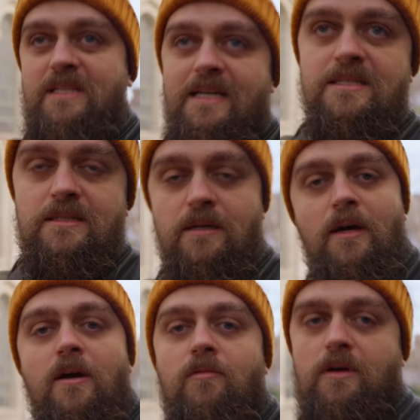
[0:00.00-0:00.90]
test,
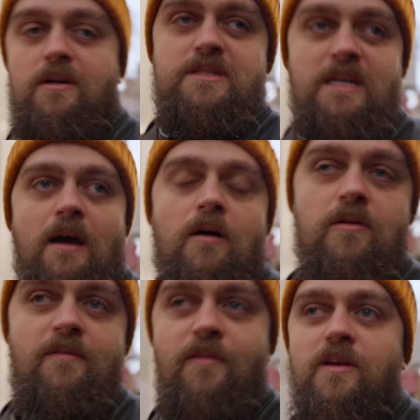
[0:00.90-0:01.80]
we're gonna see how
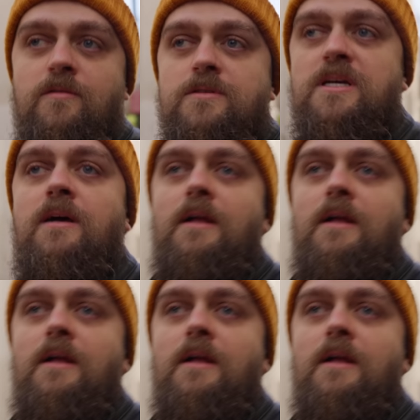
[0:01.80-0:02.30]
it feels.